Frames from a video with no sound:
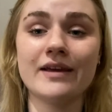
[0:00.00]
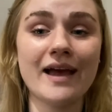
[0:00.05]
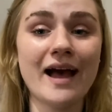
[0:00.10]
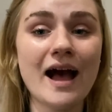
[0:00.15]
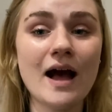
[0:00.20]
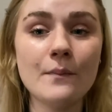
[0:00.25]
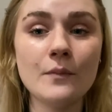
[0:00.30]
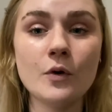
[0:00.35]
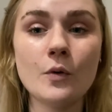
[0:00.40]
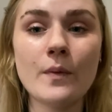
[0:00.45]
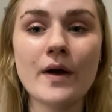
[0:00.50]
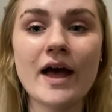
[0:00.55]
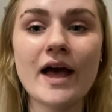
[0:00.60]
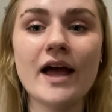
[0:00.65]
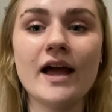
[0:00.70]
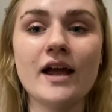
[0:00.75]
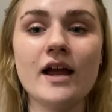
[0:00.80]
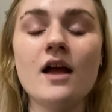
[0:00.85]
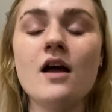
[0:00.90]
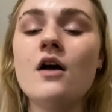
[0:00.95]
Apple
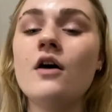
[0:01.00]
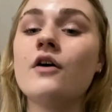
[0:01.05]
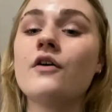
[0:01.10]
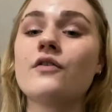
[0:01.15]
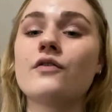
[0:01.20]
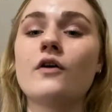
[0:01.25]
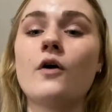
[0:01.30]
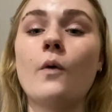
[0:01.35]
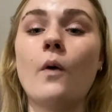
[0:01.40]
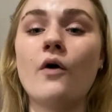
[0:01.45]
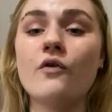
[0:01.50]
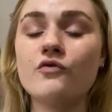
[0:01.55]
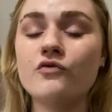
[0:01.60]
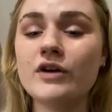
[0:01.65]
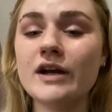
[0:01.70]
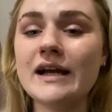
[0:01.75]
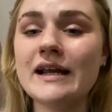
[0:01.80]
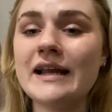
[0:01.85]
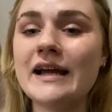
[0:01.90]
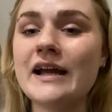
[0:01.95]
Pay. So
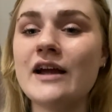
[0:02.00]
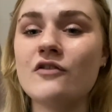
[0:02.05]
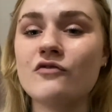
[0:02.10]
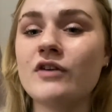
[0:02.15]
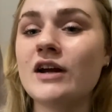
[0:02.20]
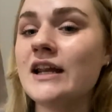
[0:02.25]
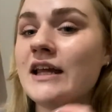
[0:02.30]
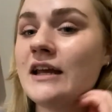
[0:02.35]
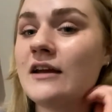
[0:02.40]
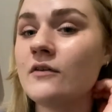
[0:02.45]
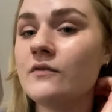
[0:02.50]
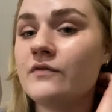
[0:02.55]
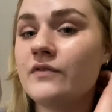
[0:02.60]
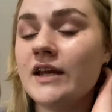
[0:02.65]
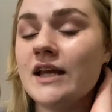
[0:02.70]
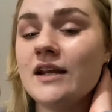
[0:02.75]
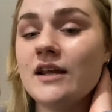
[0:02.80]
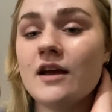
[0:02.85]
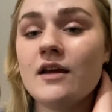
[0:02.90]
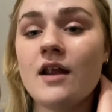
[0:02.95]
really, really
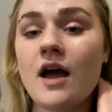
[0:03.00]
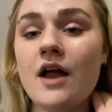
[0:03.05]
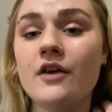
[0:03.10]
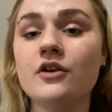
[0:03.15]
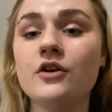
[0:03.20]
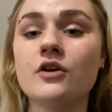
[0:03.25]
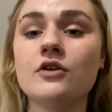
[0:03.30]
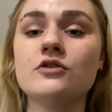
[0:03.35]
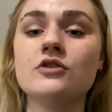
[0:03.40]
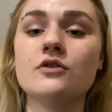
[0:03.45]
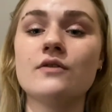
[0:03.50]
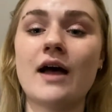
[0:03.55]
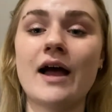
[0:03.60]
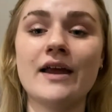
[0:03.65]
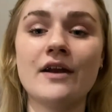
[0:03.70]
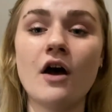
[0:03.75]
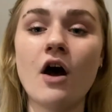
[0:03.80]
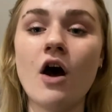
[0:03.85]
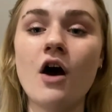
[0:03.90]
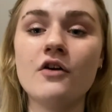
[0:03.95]
convenient, and you can do that
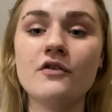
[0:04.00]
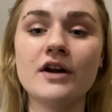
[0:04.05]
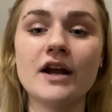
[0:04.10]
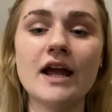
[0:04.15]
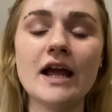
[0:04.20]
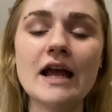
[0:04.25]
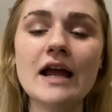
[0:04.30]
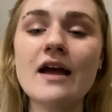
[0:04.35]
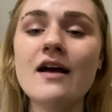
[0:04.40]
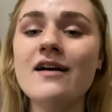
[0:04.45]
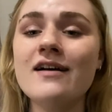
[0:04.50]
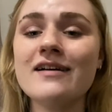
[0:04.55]
in a hurry.